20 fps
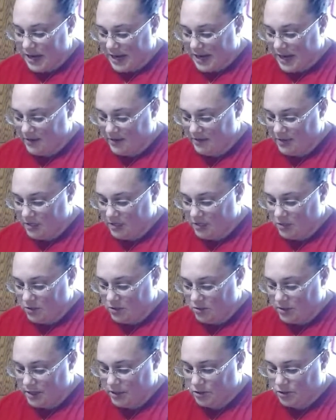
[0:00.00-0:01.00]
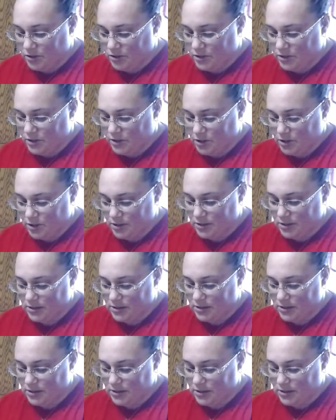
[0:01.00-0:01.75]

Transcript: having to do extra dishes